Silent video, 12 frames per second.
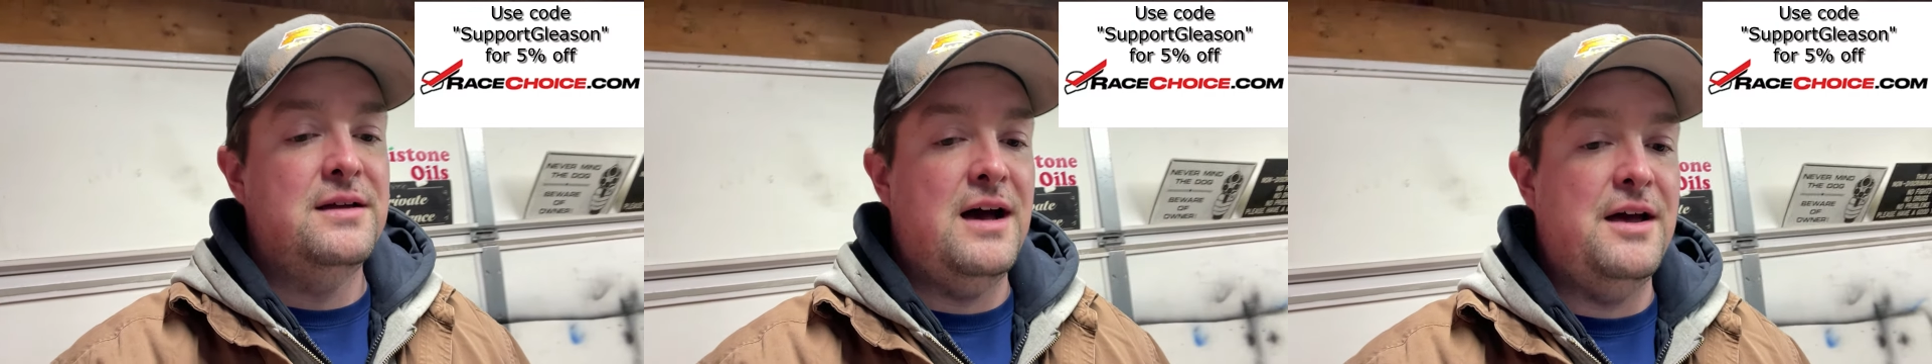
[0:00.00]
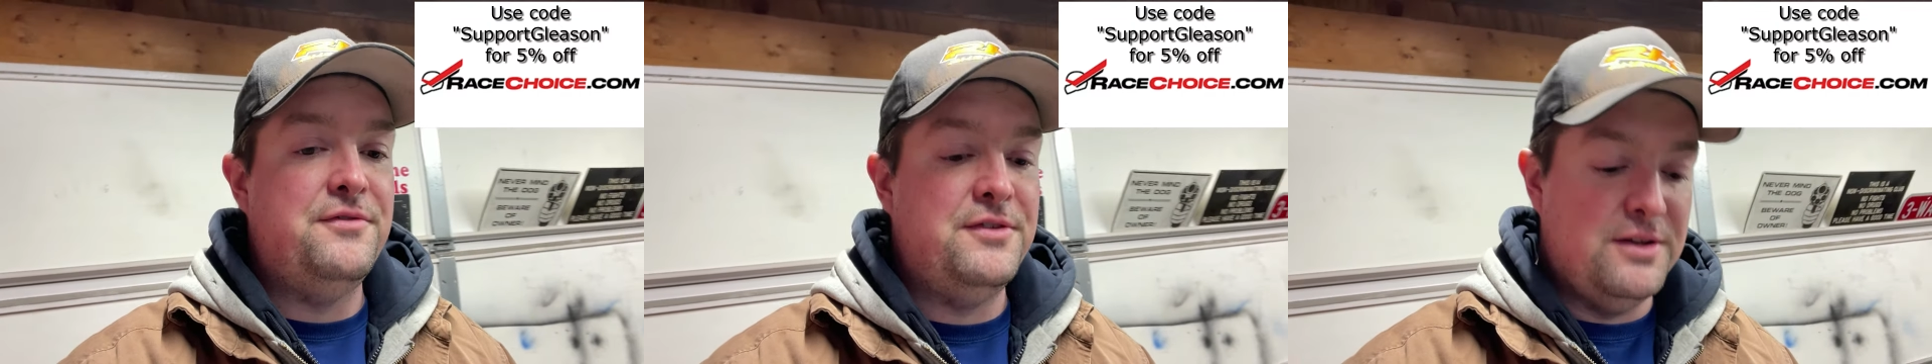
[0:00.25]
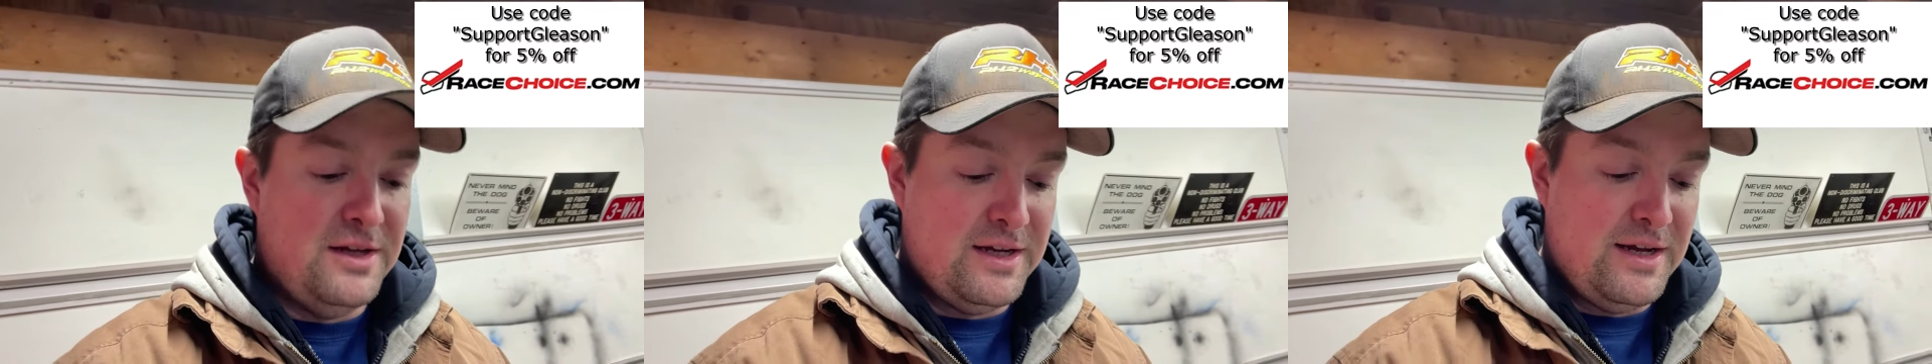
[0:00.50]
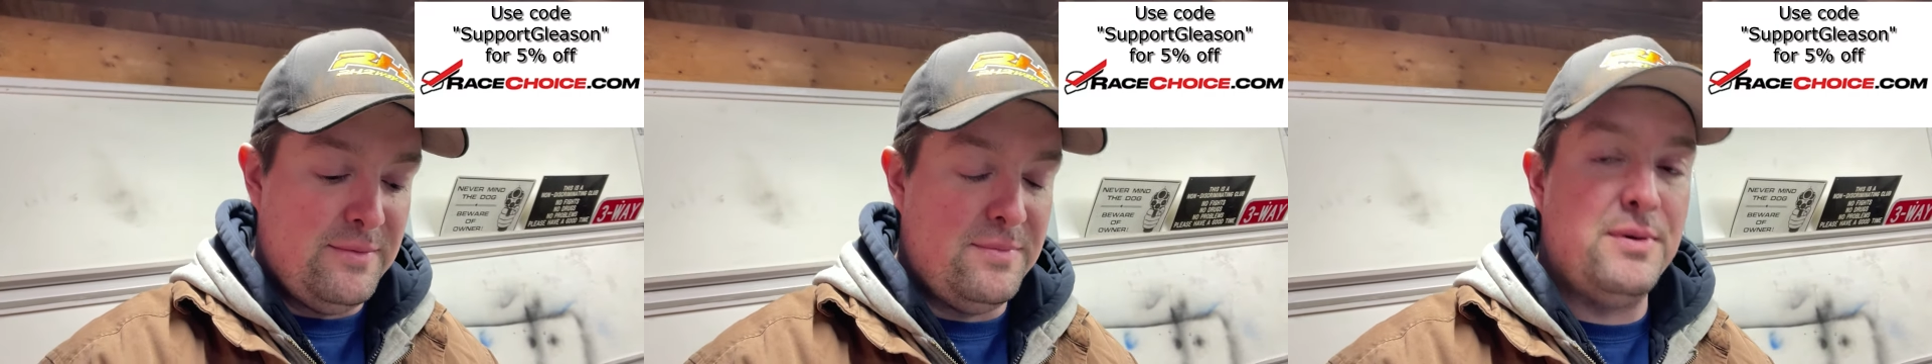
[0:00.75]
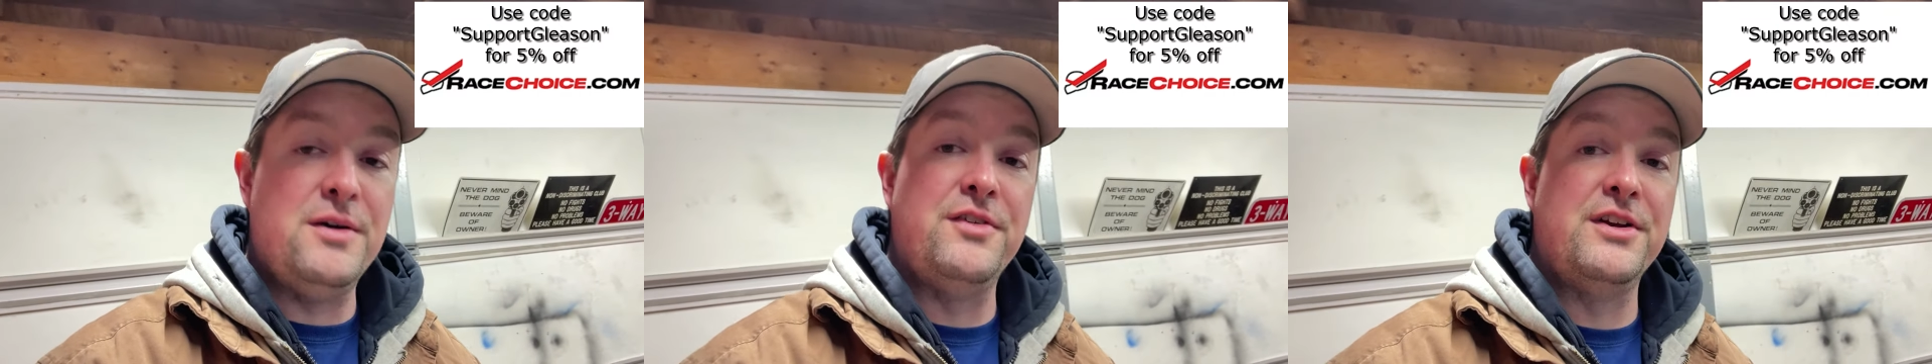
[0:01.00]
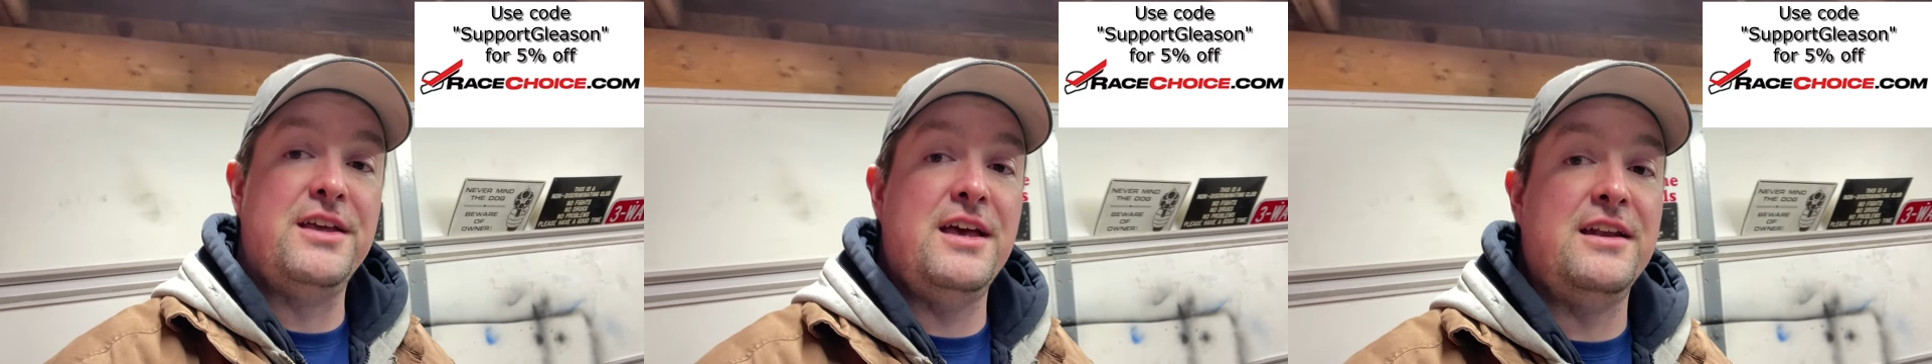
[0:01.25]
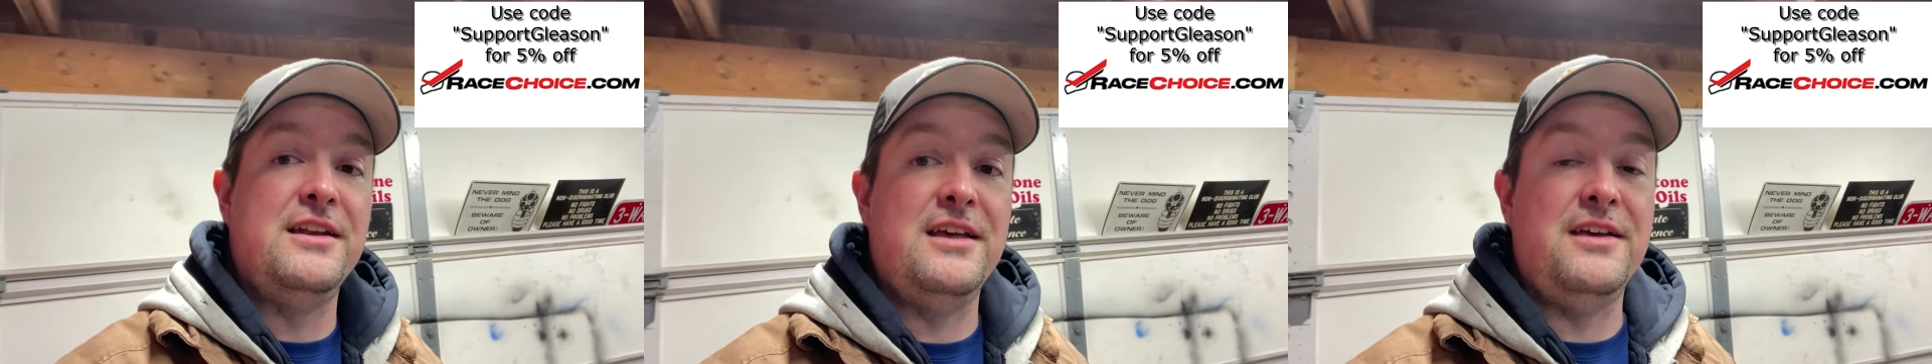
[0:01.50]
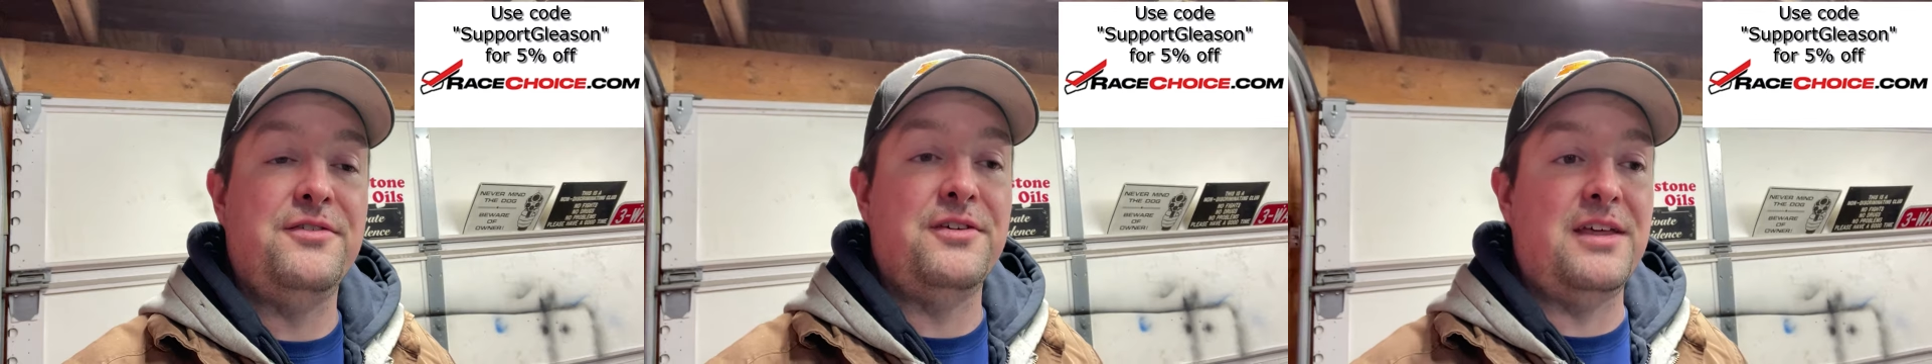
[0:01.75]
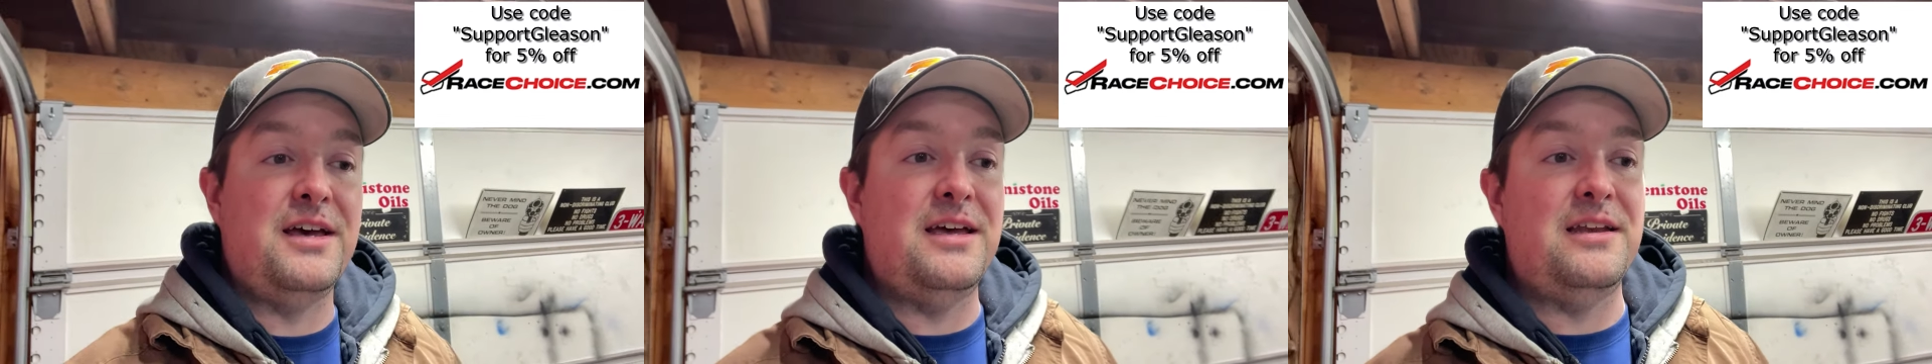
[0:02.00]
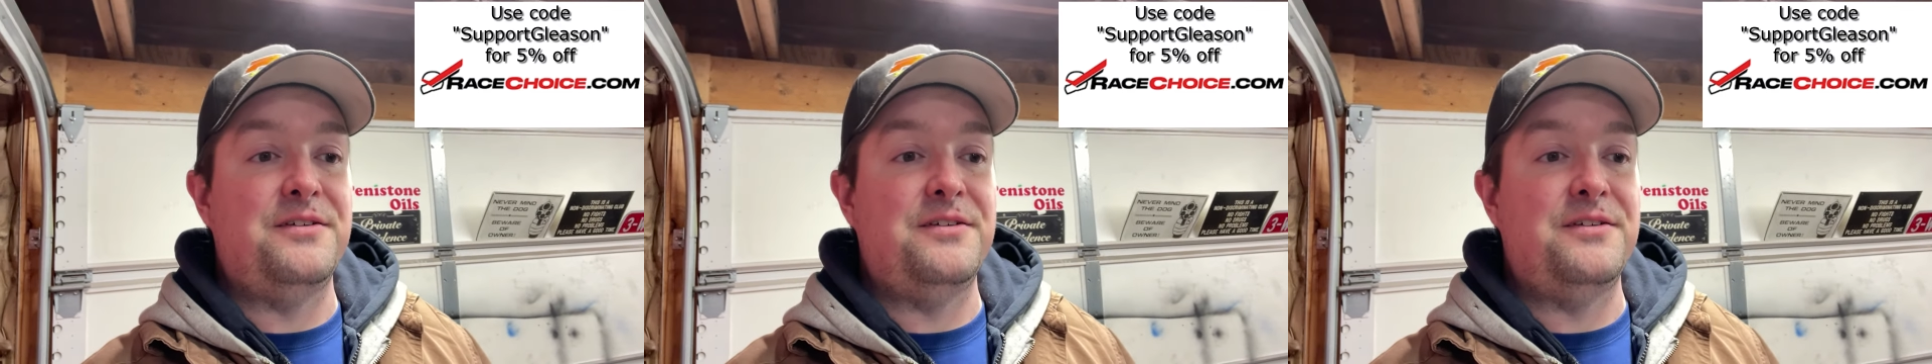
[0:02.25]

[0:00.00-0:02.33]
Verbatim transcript: I feel like I'm a perfect candidate for that.